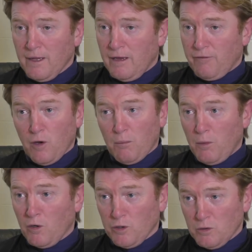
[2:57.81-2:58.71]
if not
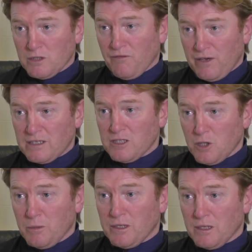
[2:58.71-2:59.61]
more, new faces
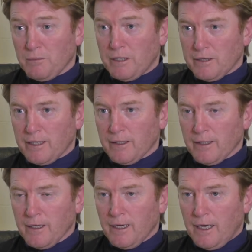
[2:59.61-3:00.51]
coming in the building,
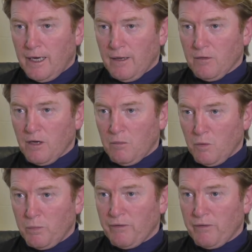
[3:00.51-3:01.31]
and we'll be